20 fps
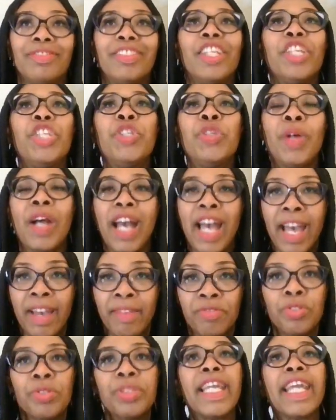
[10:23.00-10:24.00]
you
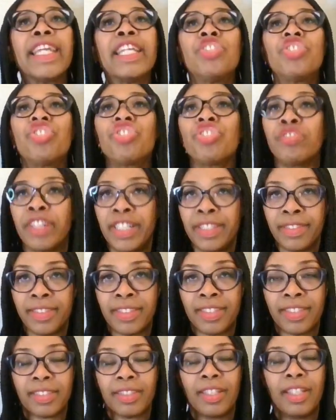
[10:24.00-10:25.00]
have to take
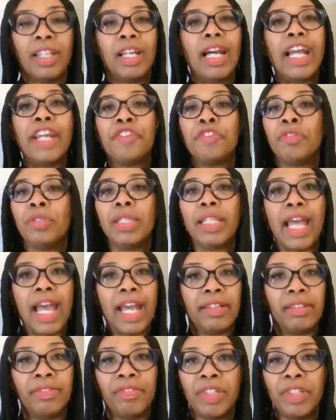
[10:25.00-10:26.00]
insurance. I know a
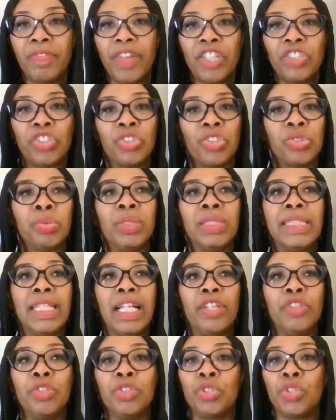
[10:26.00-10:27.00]
lot of investors will
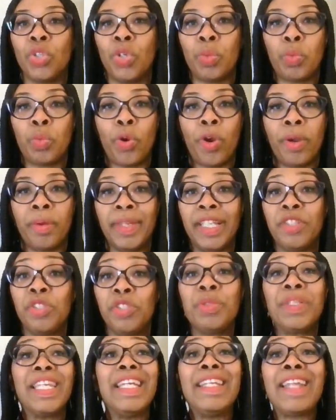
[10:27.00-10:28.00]
tell you, don't worry.
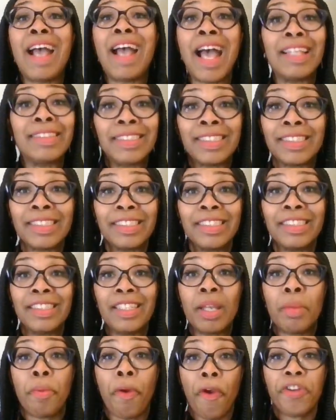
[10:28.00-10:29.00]
You cannot
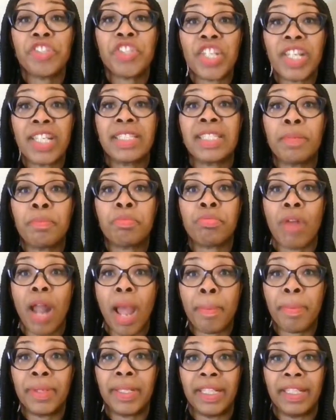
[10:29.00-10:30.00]
purchase a
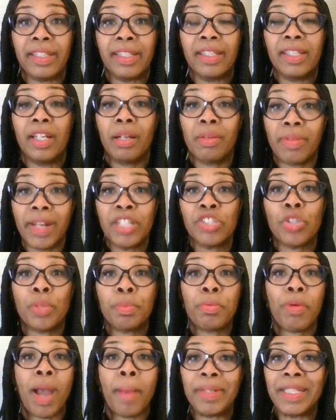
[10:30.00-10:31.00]
property, a rental
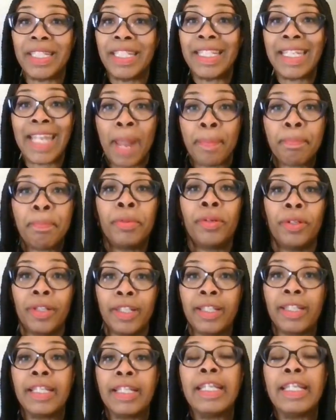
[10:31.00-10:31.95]
property, and not put